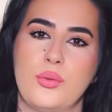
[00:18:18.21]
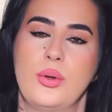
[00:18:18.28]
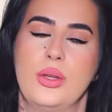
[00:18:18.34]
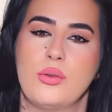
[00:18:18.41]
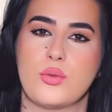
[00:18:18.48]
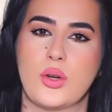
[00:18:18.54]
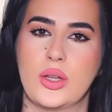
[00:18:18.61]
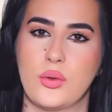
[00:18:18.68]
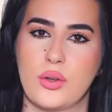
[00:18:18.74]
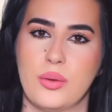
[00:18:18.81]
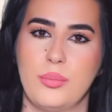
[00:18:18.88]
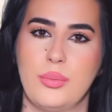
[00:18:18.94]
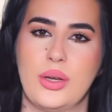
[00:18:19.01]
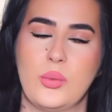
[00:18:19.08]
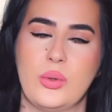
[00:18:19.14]
when you try to
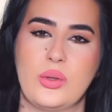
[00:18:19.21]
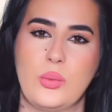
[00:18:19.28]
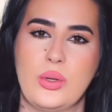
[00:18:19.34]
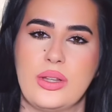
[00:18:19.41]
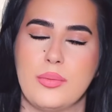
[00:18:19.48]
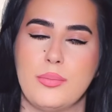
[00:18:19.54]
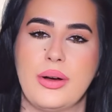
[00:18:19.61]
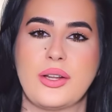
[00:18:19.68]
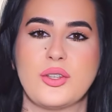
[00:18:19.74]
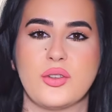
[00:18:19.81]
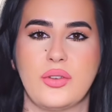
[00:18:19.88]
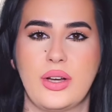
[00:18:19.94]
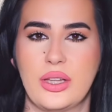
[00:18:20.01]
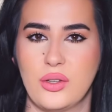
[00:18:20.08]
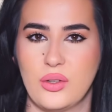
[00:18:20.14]
compare it with a bunch
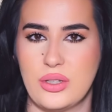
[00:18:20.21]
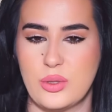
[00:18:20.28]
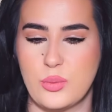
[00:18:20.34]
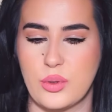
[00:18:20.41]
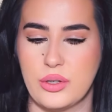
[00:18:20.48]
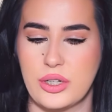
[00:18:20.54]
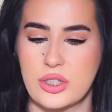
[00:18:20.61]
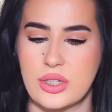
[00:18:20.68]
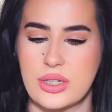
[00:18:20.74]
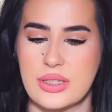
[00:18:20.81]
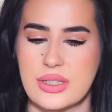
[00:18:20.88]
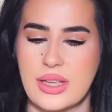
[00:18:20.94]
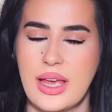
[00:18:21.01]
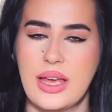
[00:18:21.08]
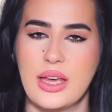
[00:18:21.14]
of other inspirations,